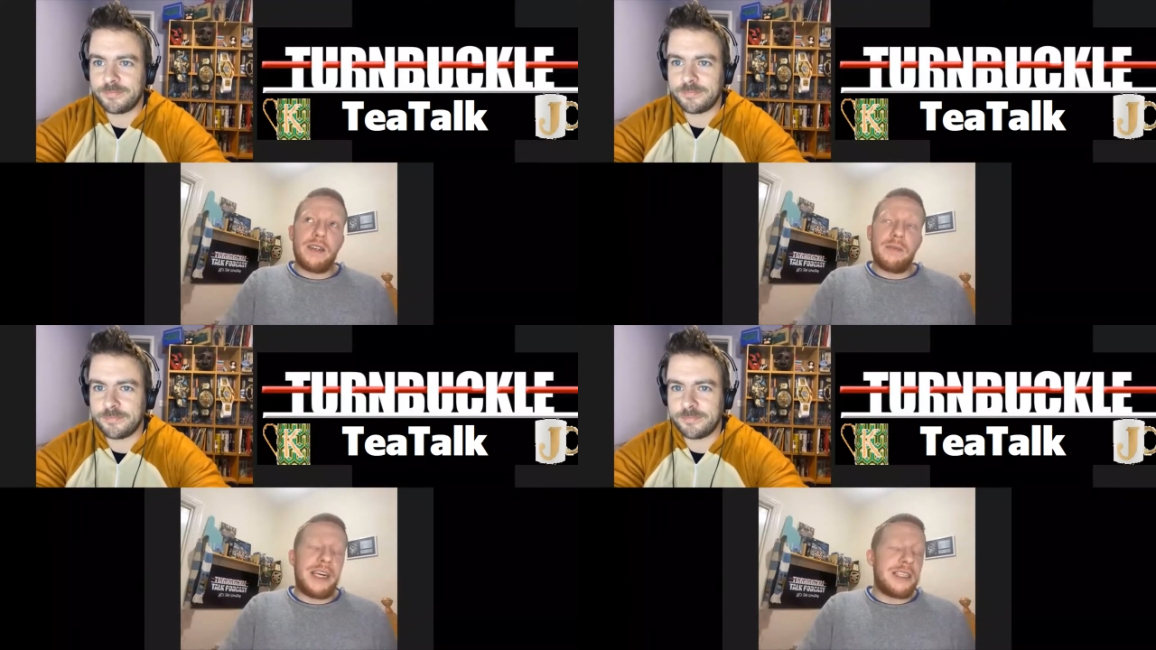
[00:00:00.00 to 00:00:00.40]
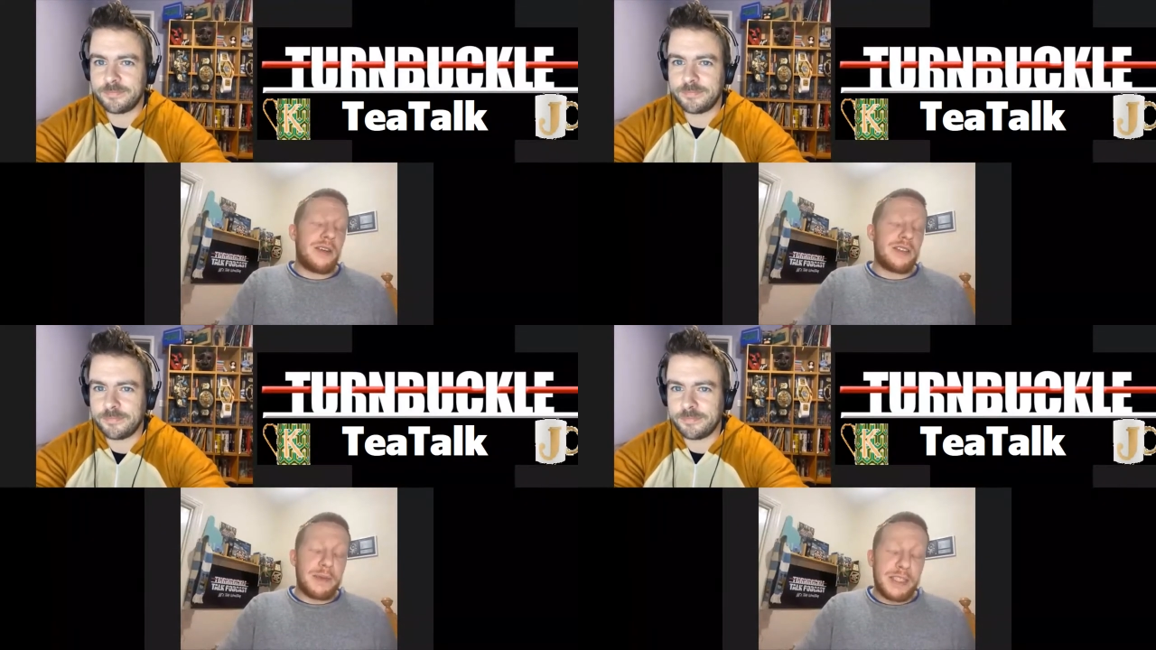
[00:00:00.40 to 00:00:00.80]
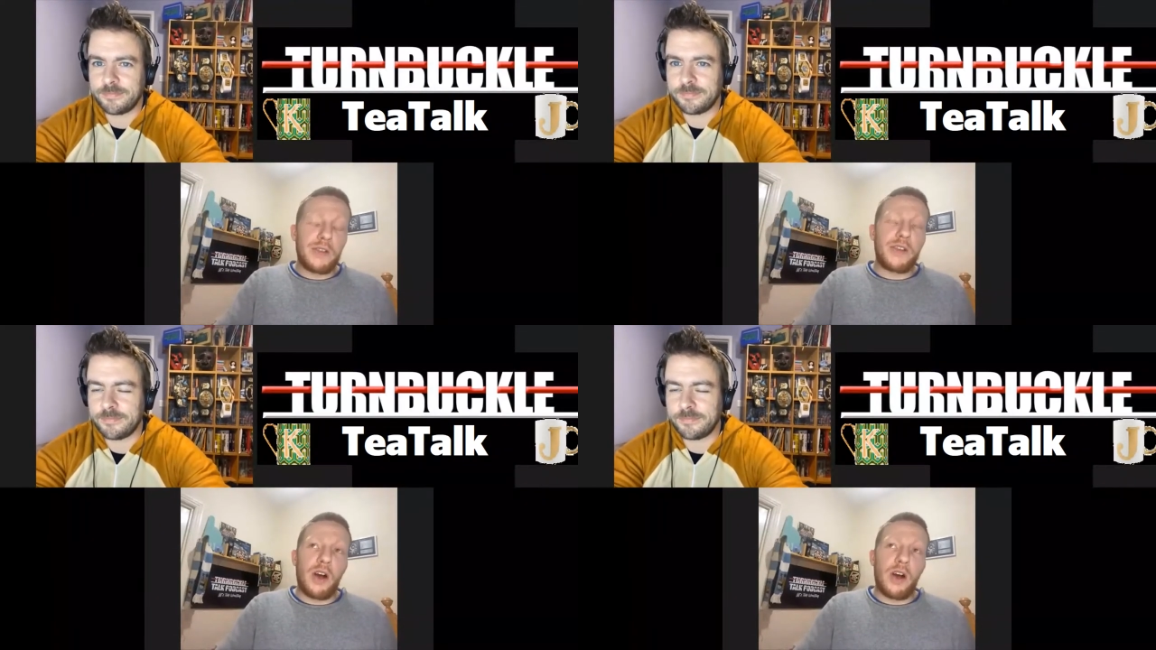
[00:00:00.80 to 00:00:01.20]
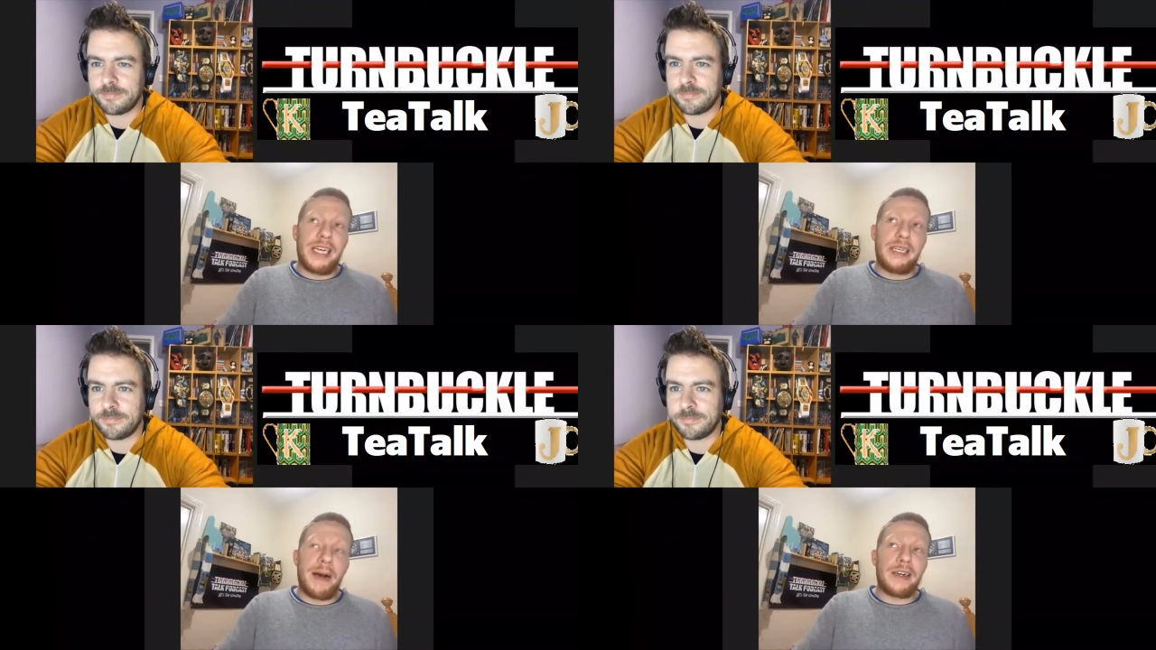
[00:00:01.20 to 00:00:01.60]
Speaker 1: my daughter, so my daughter got
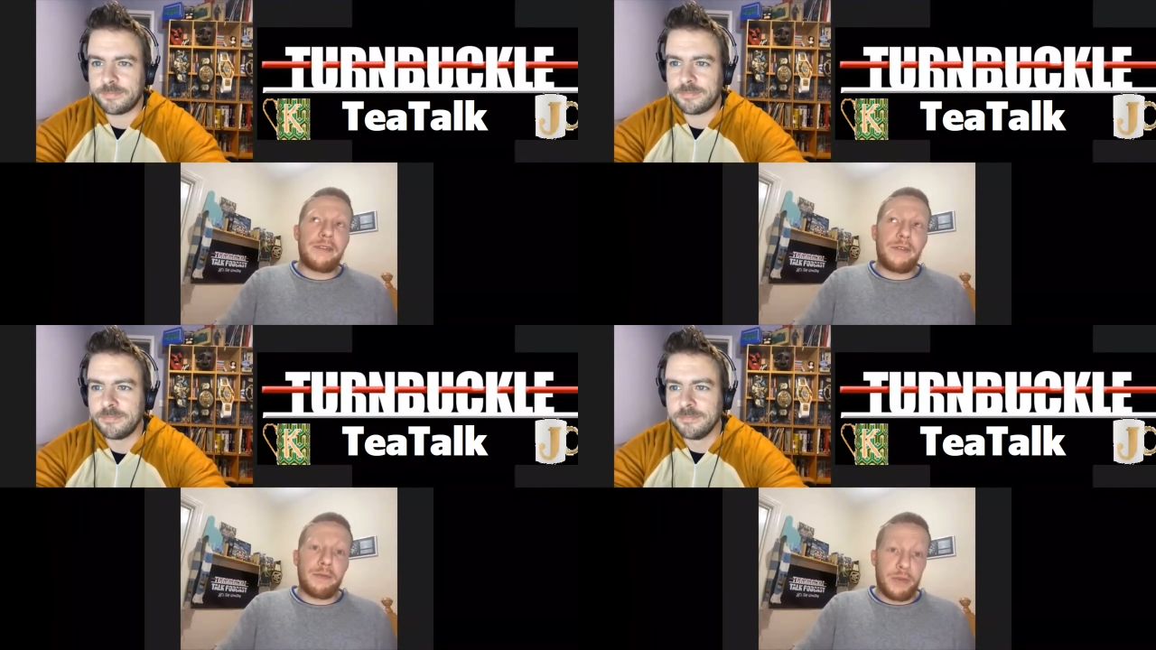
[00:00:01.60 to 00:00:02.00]
a microphone